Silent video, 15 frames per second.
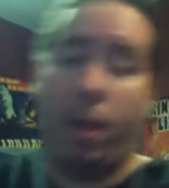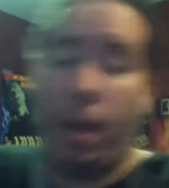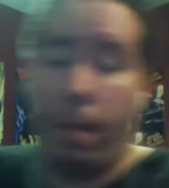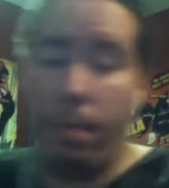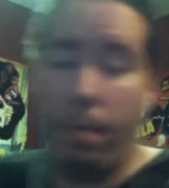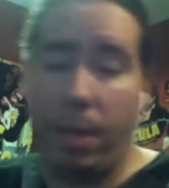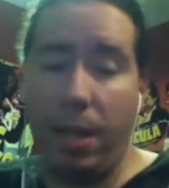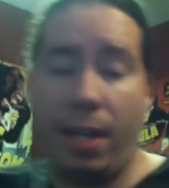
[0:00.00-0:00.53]

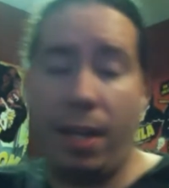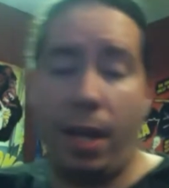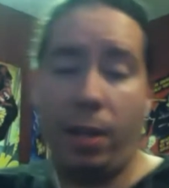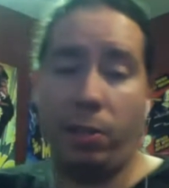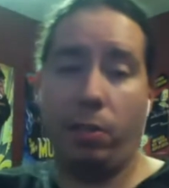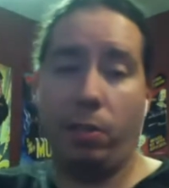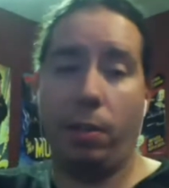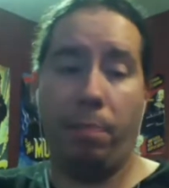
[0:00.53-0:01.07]
in many
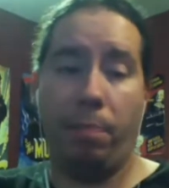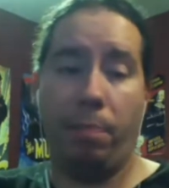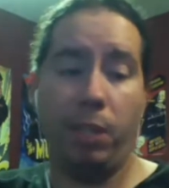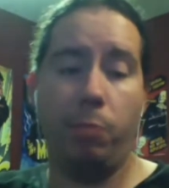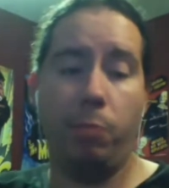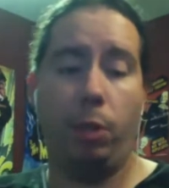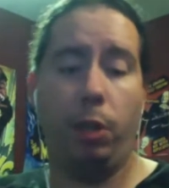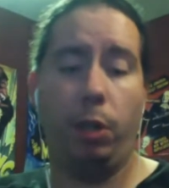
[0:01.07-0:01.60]
cases
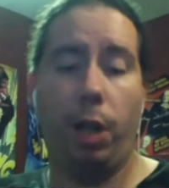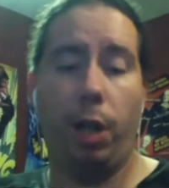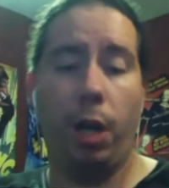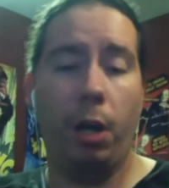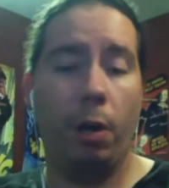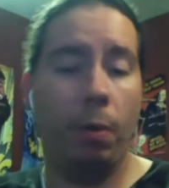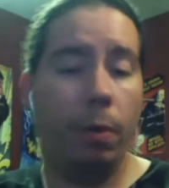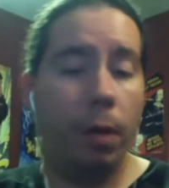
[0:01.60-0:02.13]
abysmally
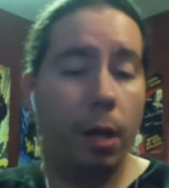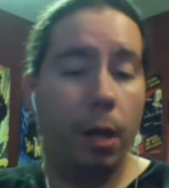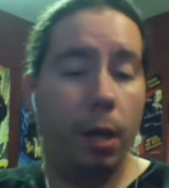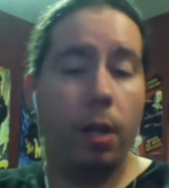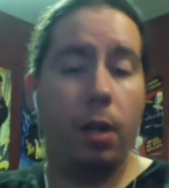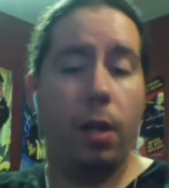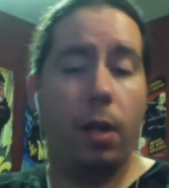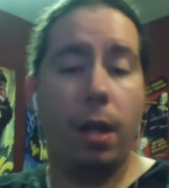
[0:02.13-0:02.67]
low,
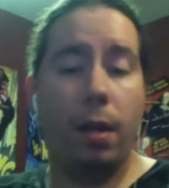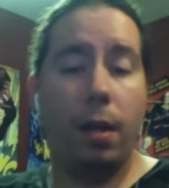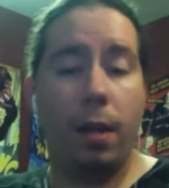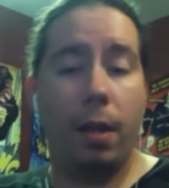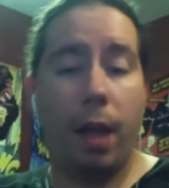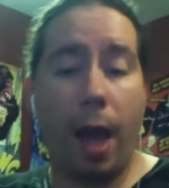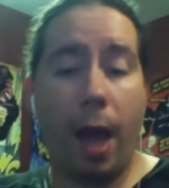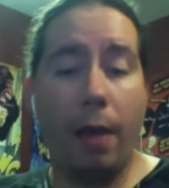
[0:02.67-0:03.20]

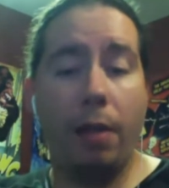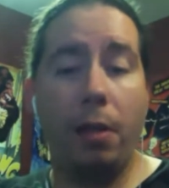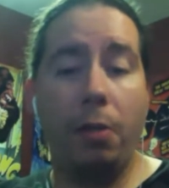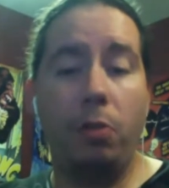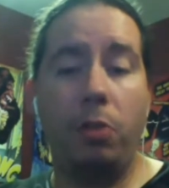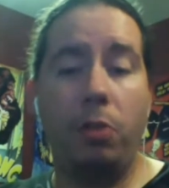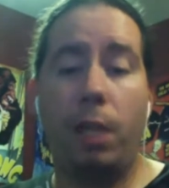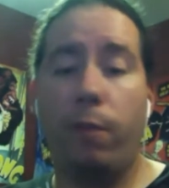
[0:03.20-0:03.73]
And I can
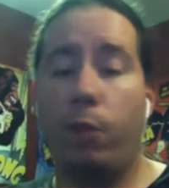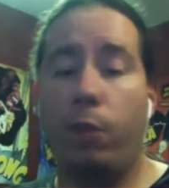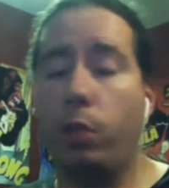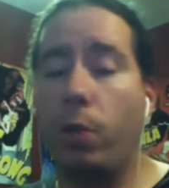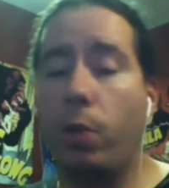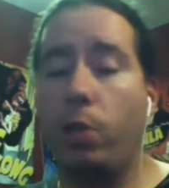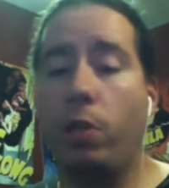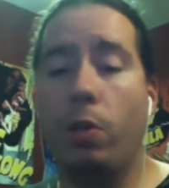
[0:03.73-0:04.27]
understand the frustration.